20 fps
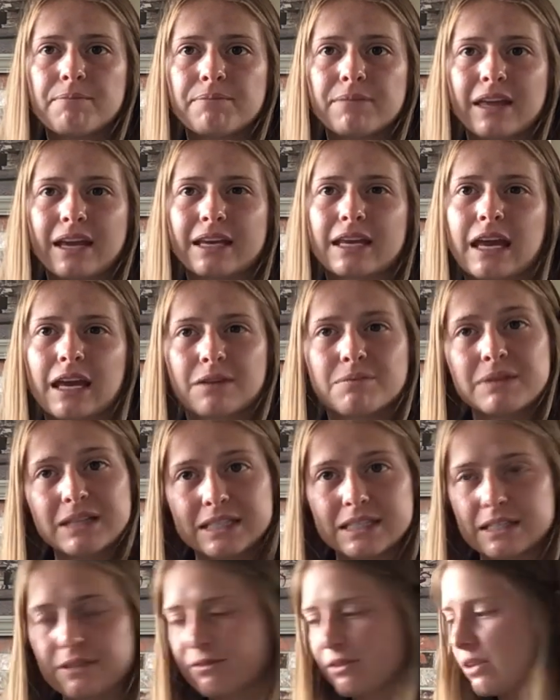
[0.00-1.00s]
it can be
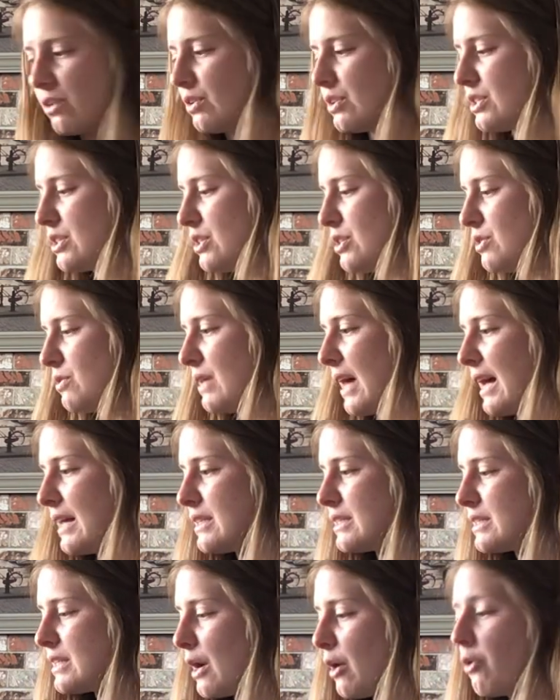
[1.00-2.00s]
difficult to do that.
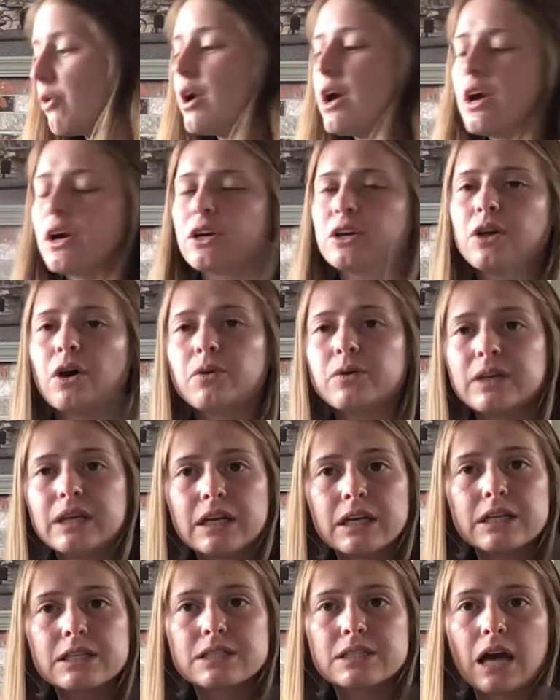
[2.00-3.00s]
So
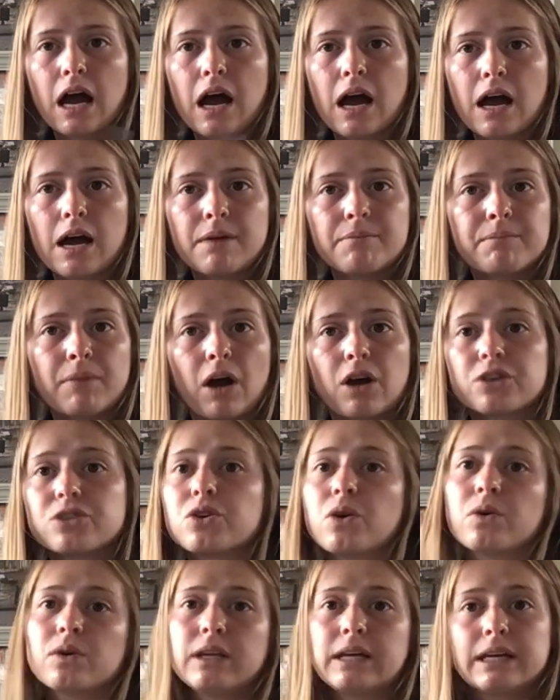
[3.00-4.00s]
gonies are
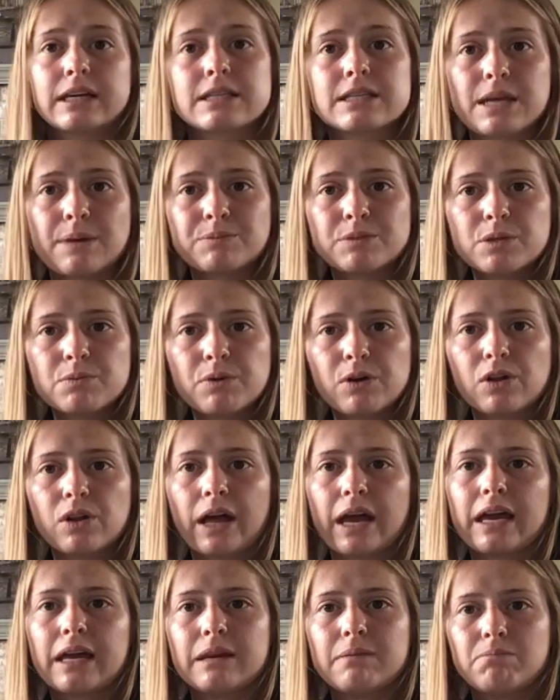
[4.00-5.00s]
totally acceptable
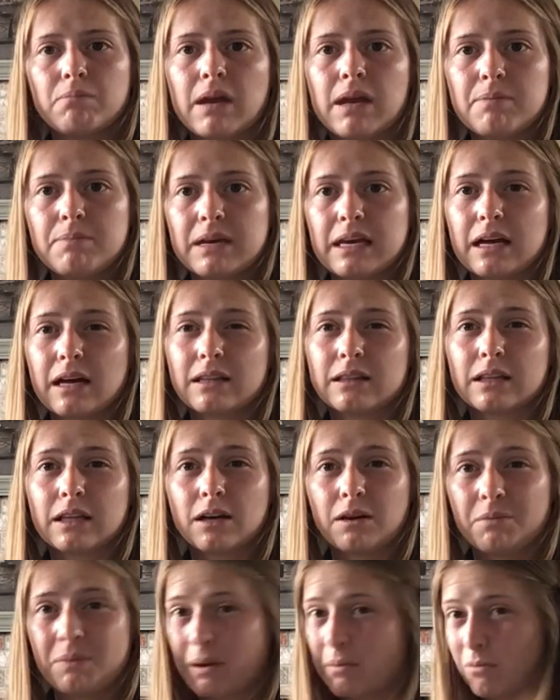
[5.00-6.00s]
and maybe a
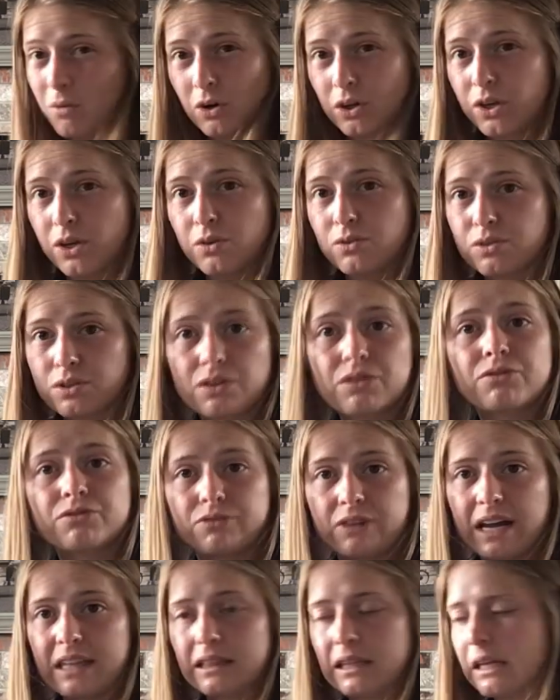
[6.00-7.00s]
little bit more user
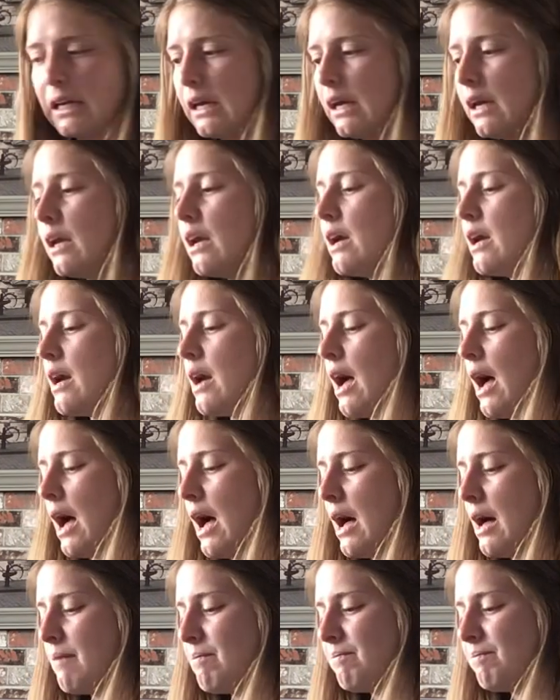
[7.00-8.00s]
friendly.
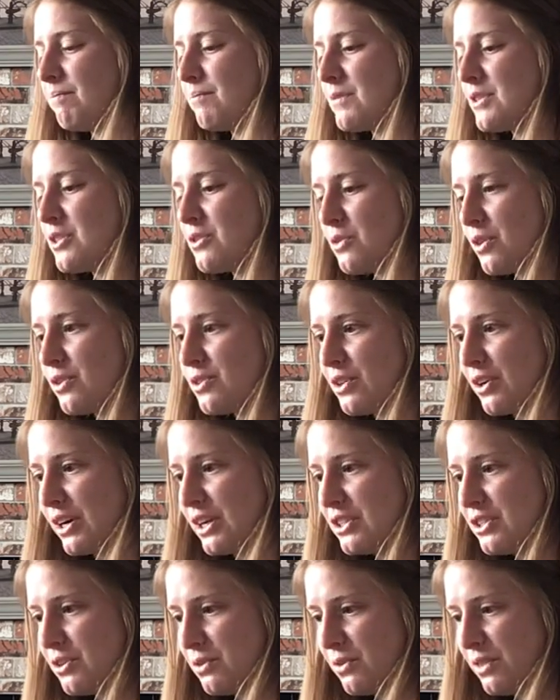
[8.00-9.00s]
So those are our
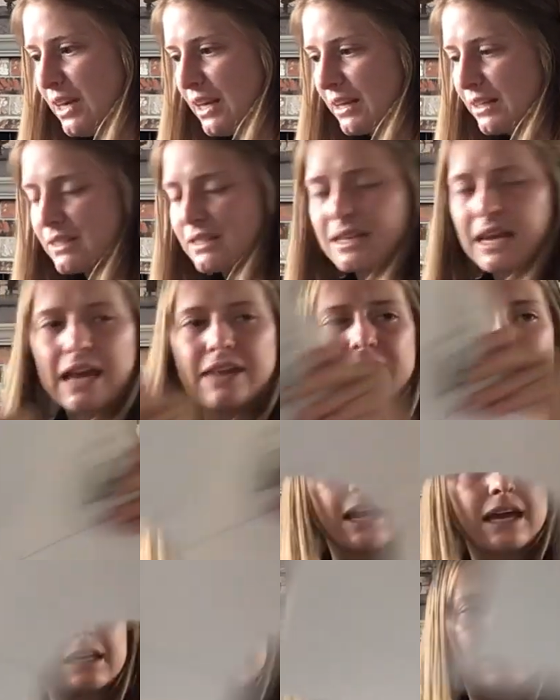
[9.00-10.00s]
two things. And
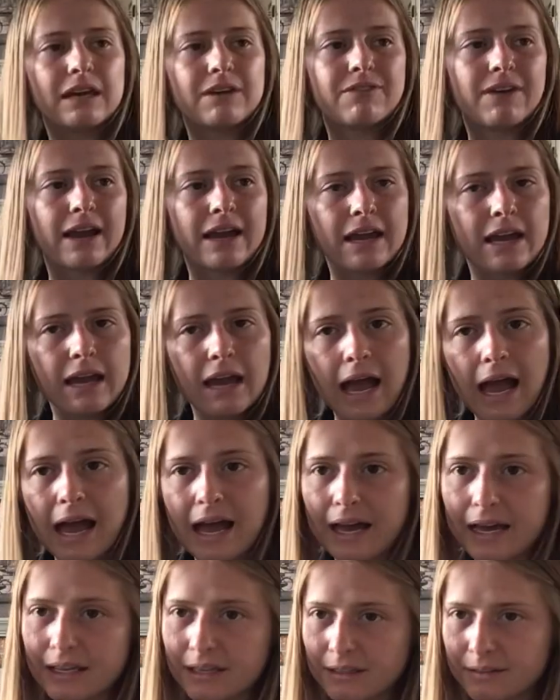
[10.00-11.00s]
then if I
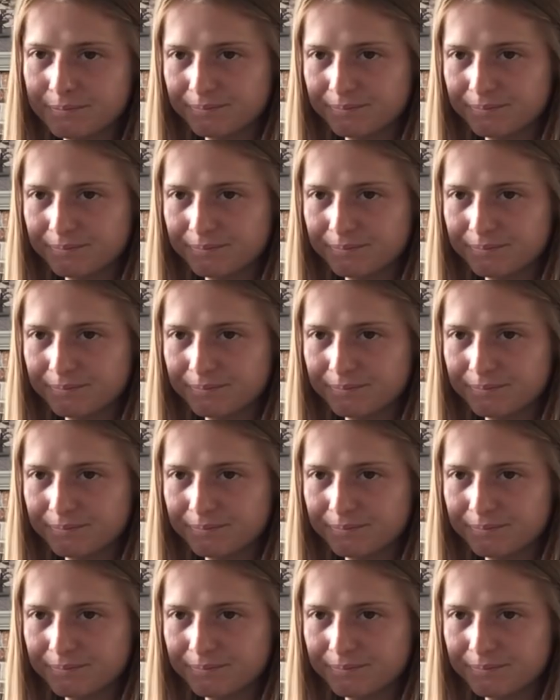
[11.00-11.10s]
had